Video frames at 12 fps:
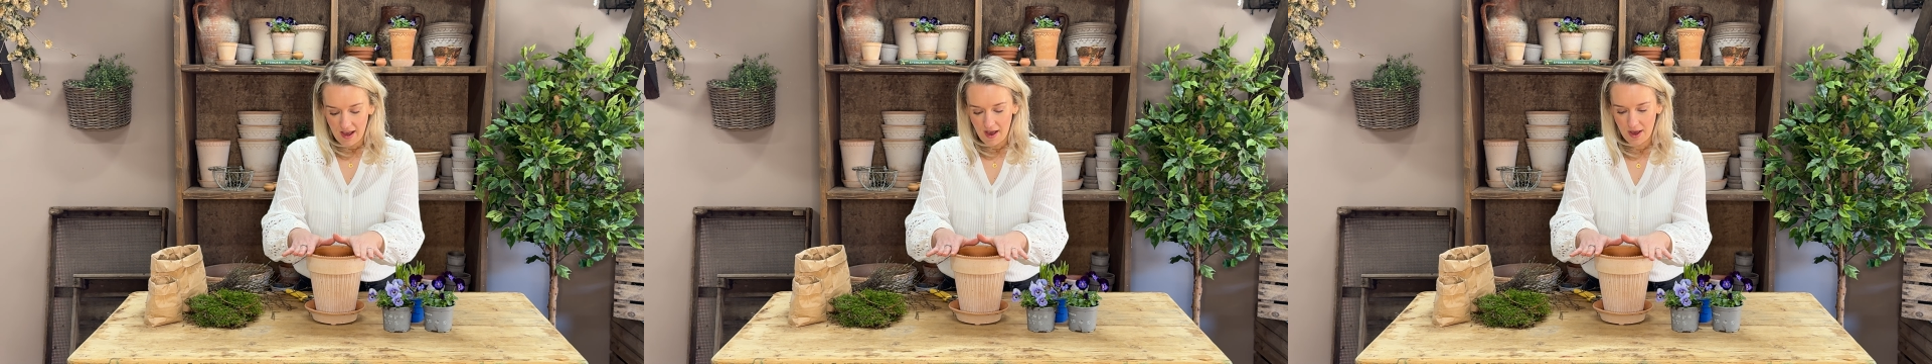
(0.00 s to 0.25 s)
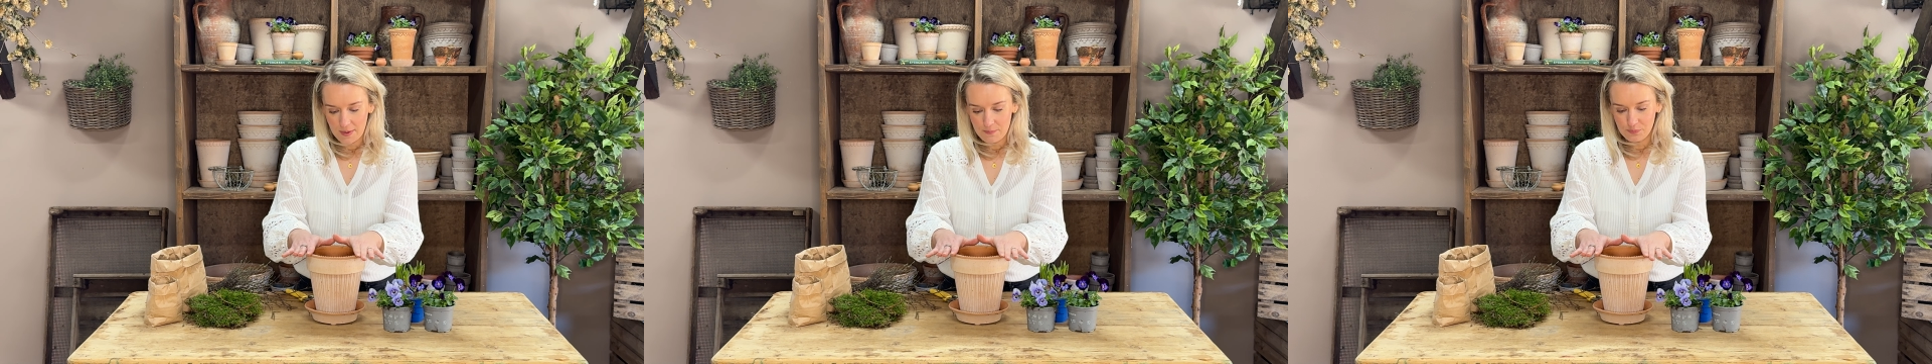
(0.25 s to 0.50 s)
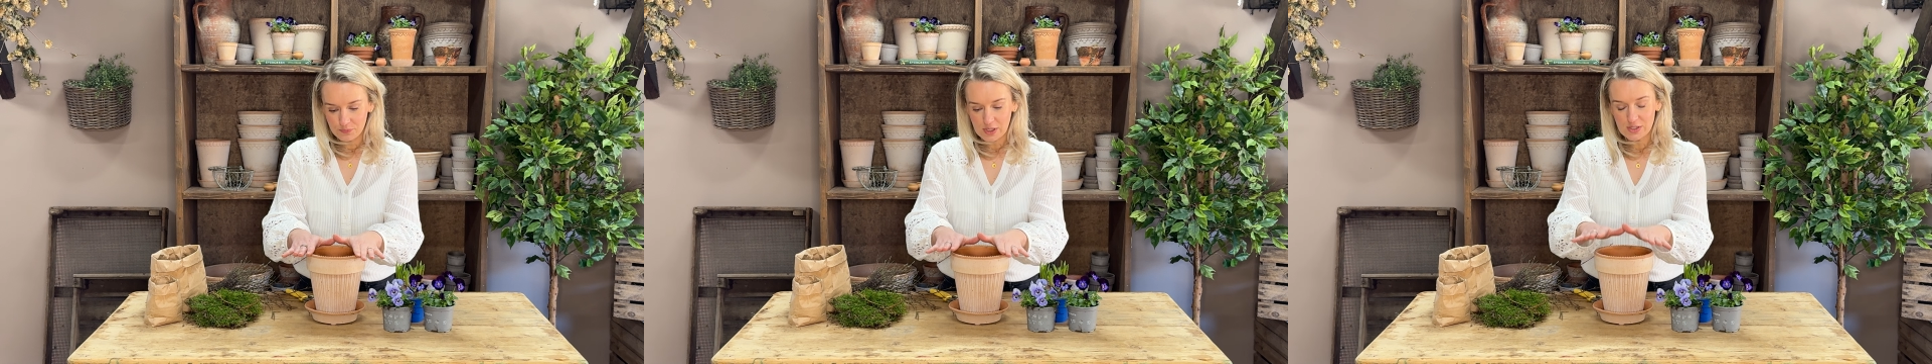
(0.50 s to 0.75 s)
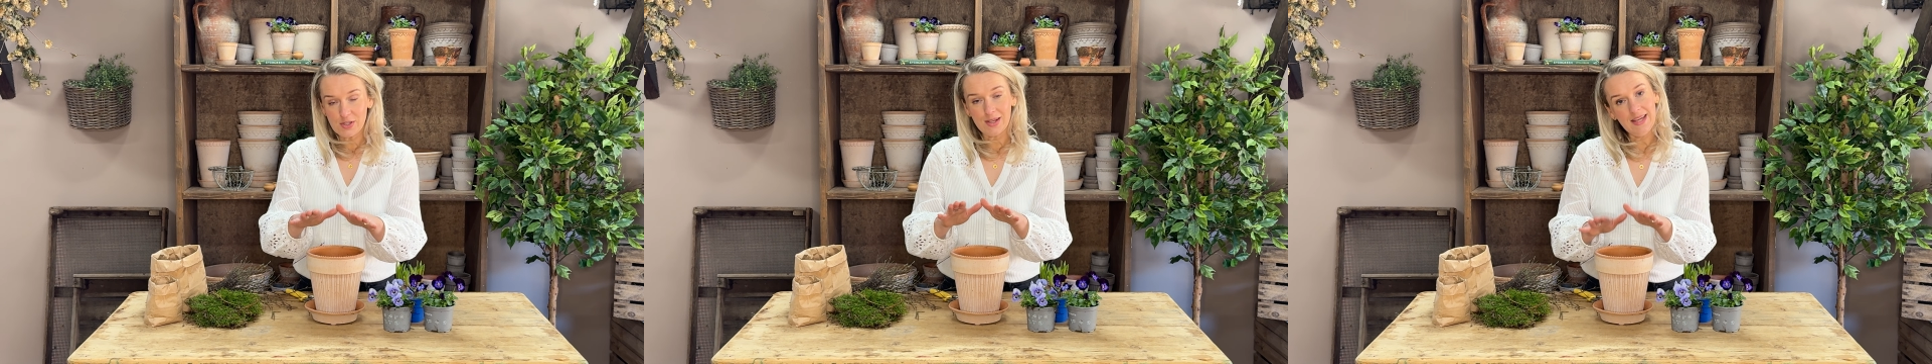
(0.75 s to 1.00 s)

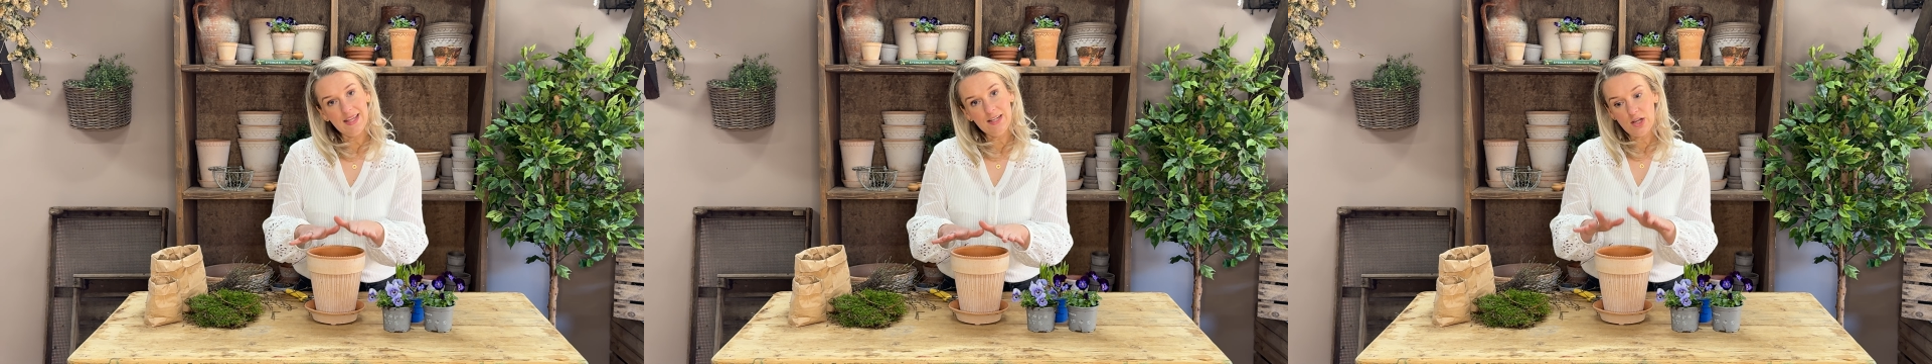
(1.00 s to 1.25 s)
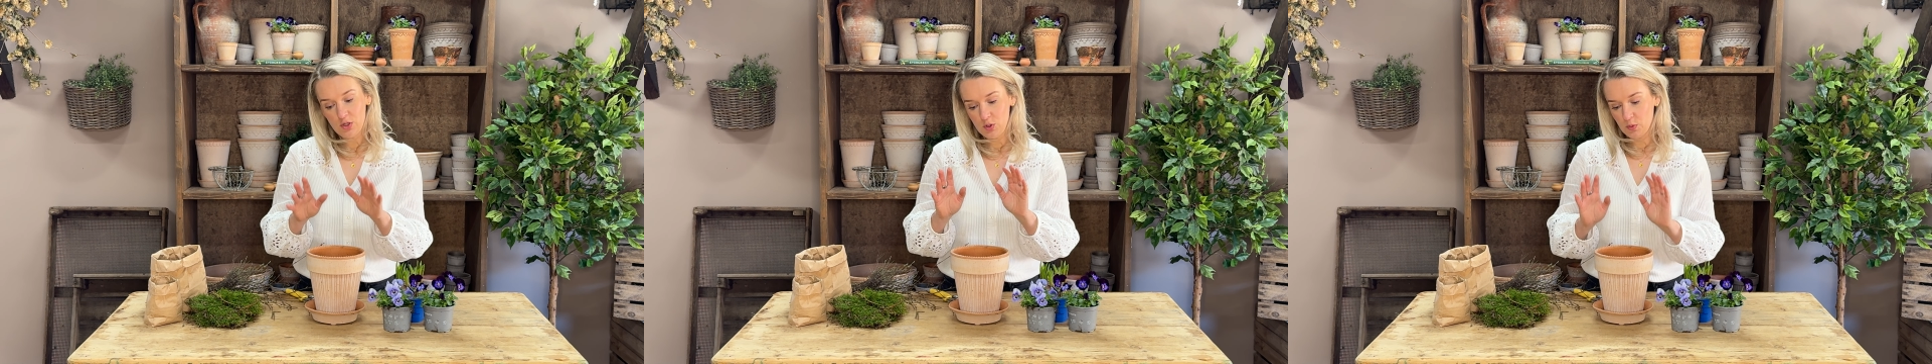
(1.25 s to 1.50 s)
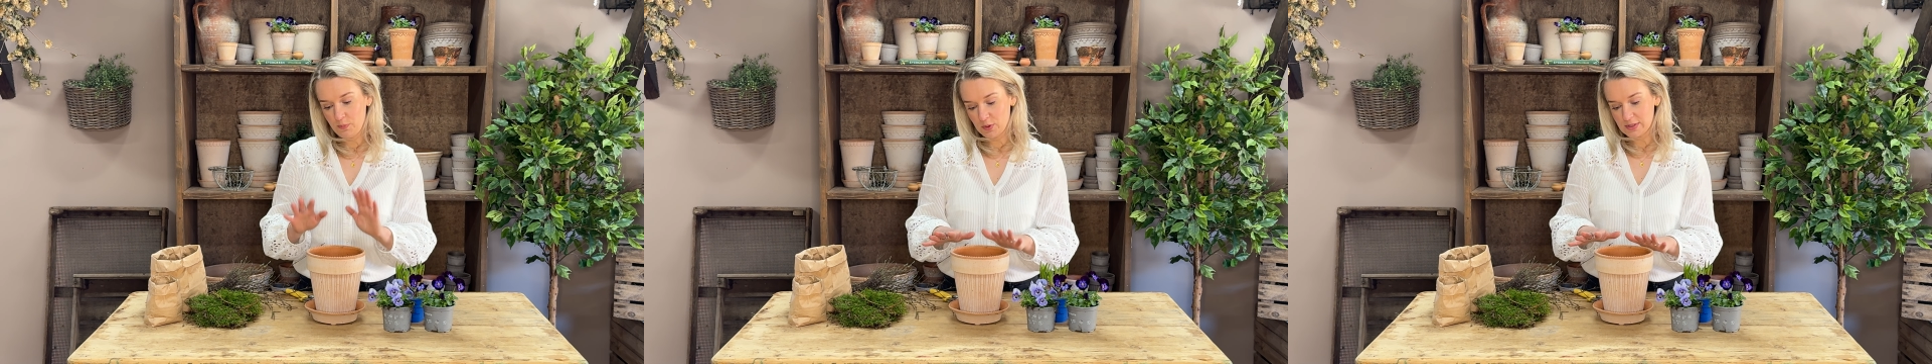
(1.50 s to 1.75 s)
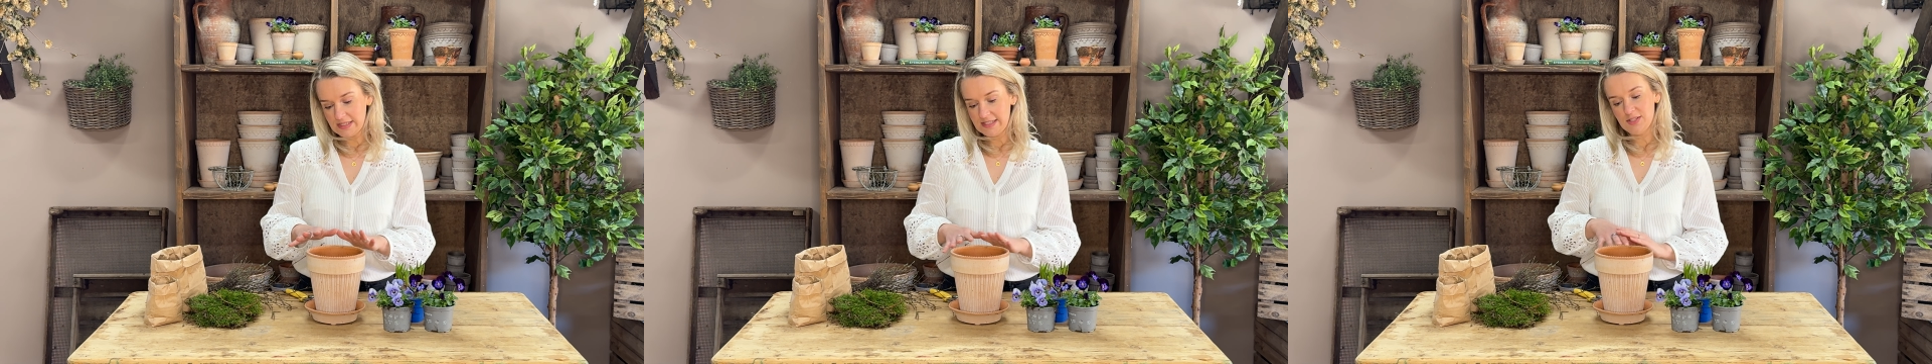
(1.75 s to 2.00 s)
So in your
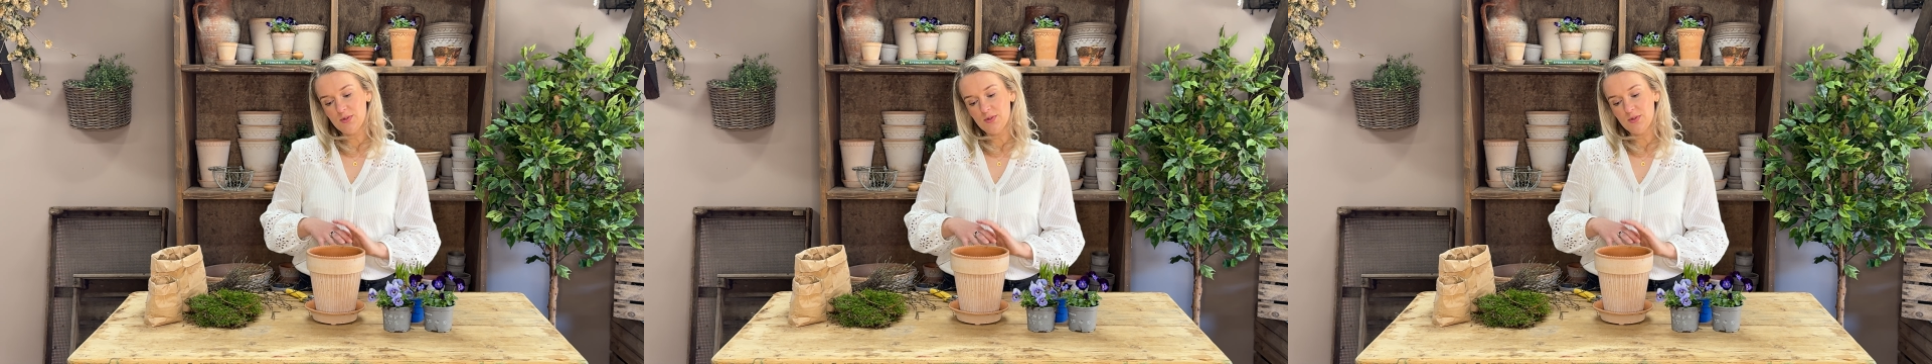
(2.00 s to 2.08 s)
boxes,